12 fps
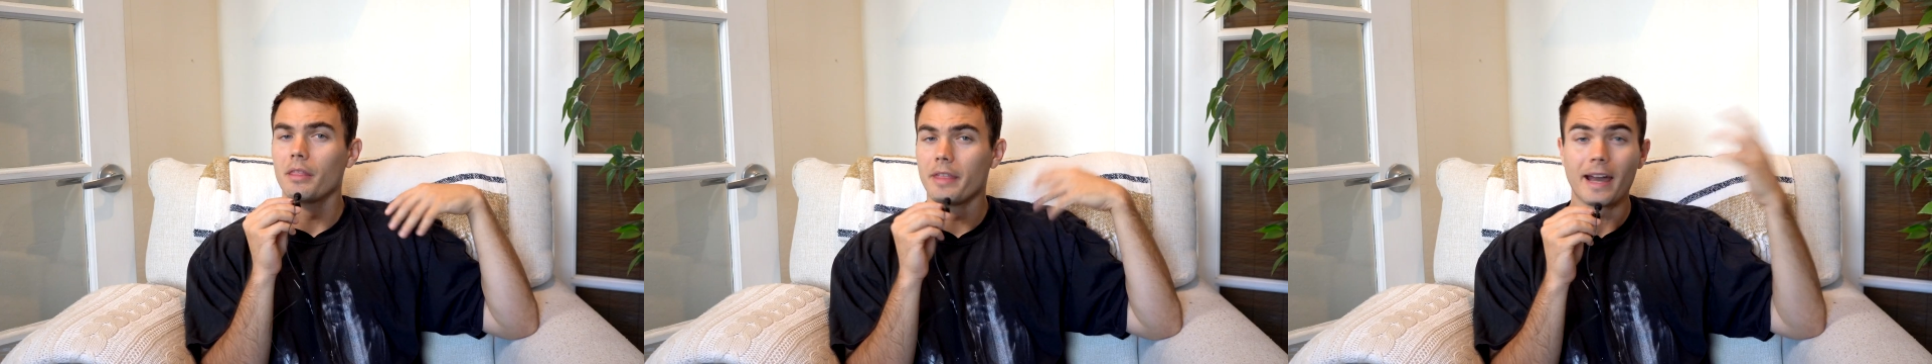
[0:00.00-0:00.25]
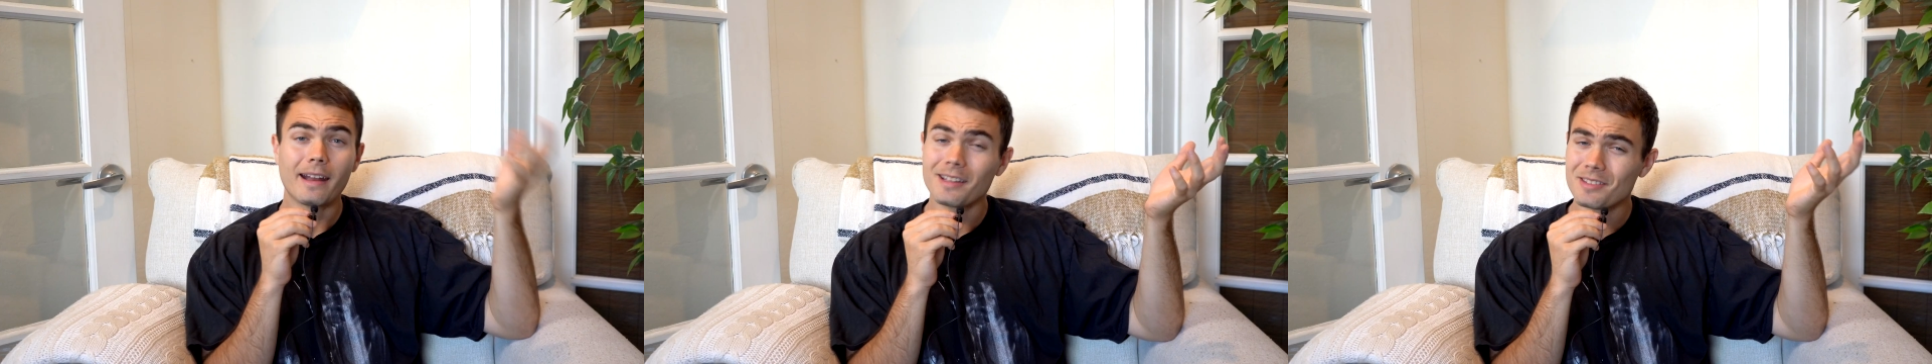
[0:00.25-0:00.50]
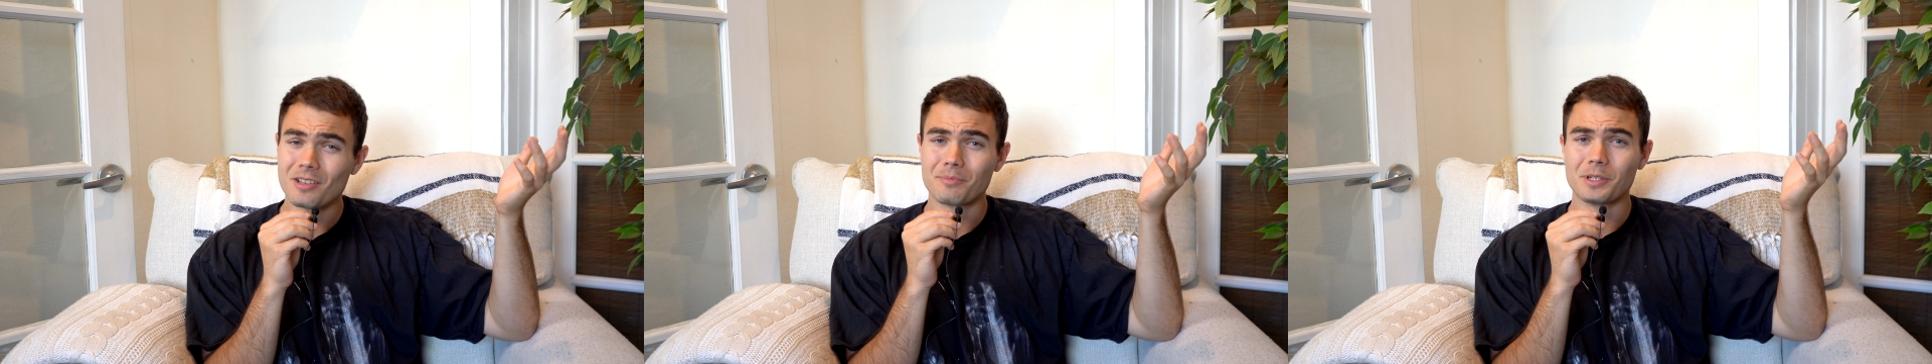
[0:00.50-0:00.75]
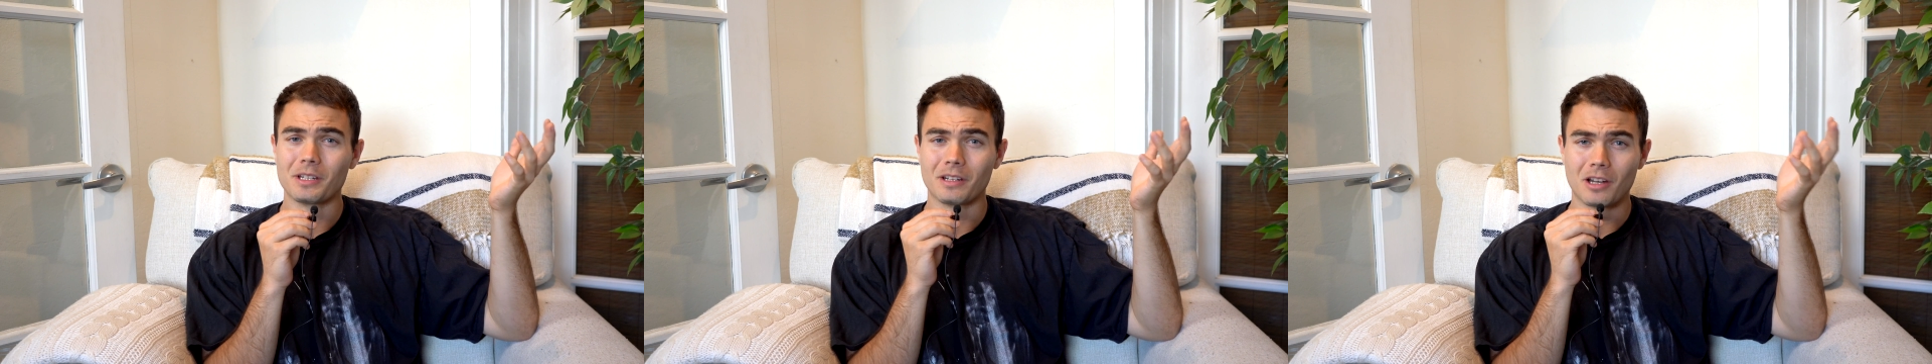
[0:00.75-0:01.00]
That ends up
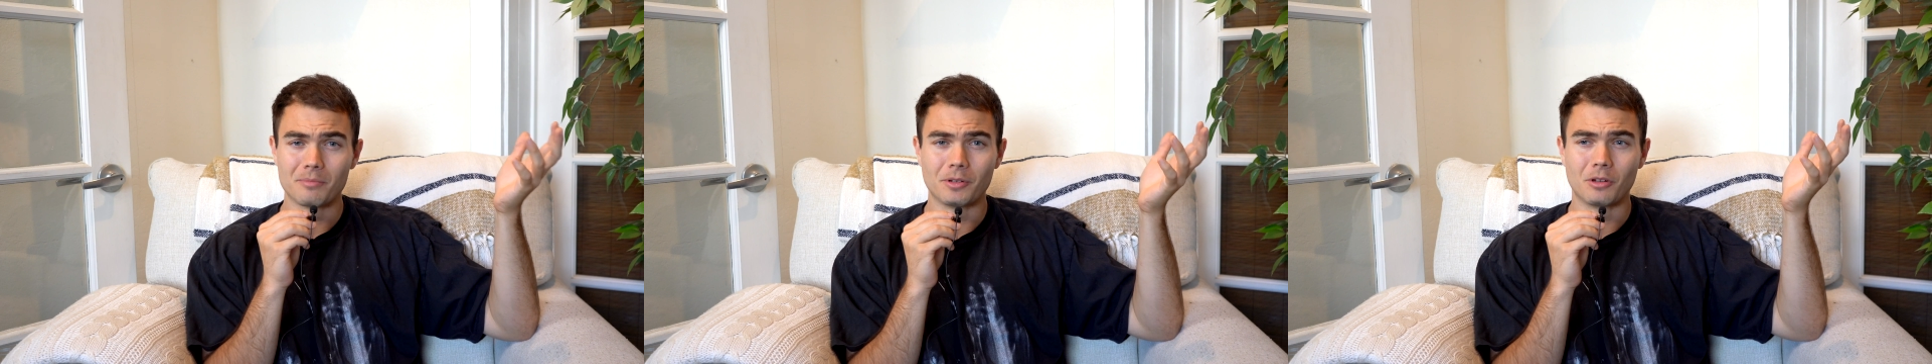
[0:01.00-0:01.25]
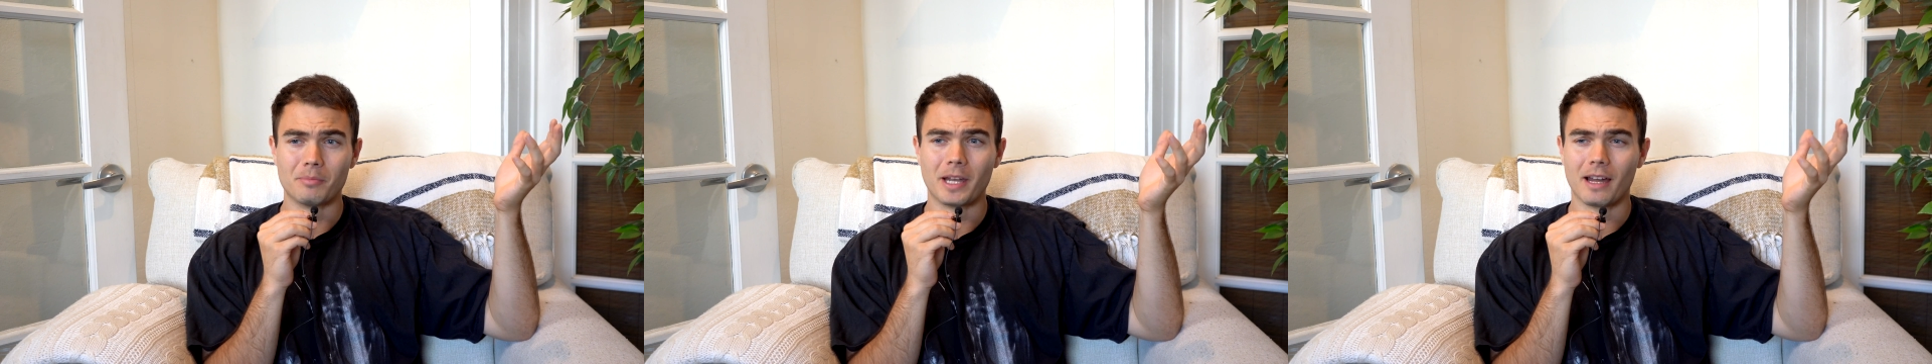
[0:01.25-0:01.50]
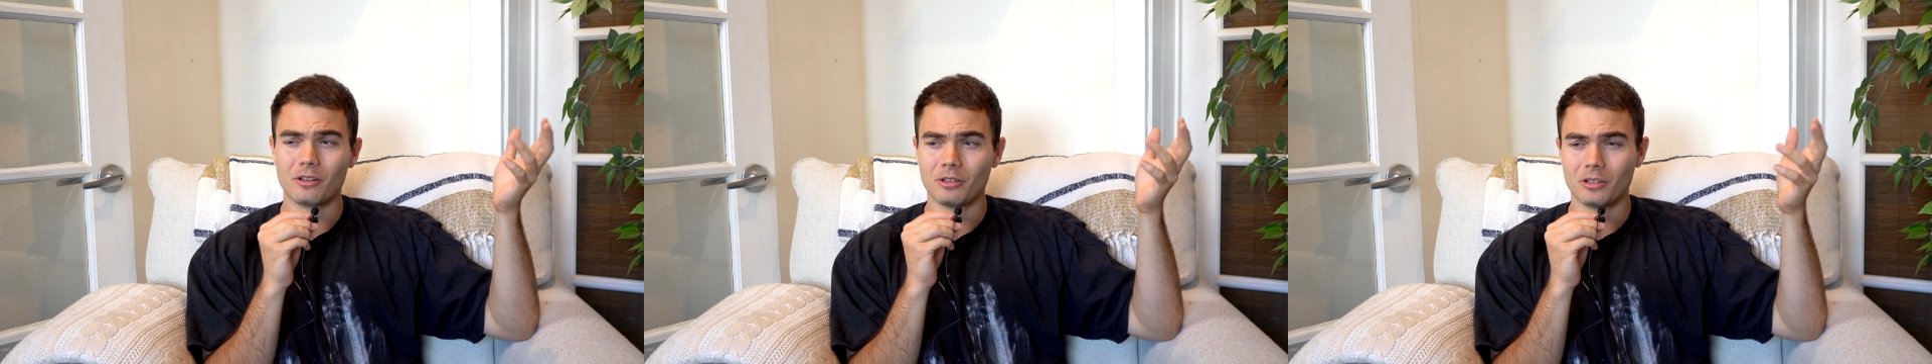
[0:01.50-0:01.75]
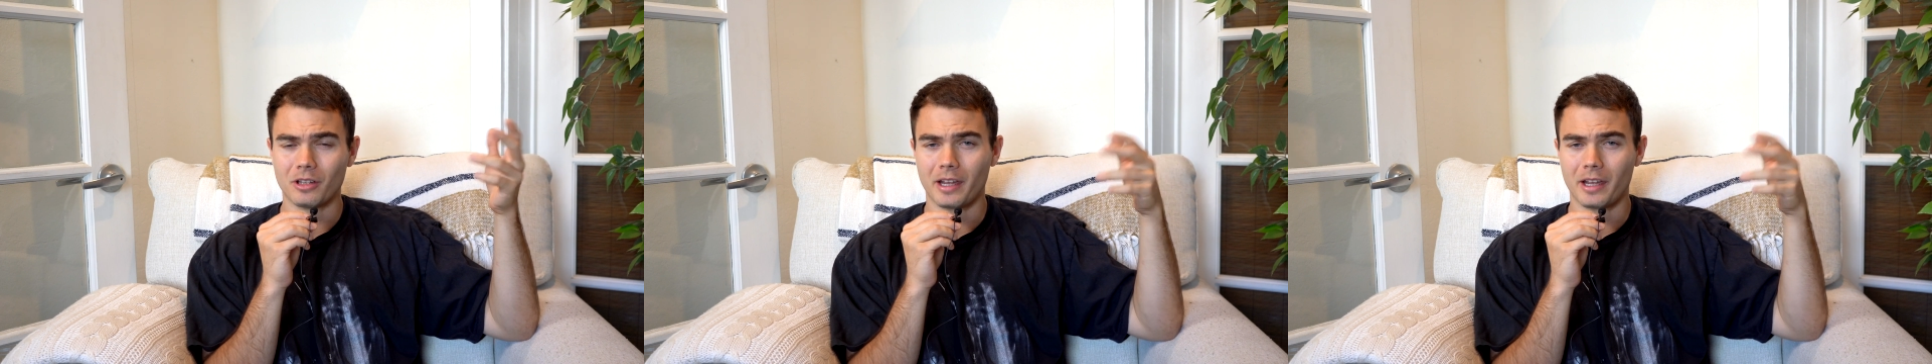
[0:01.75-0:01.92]
being an uphill battle,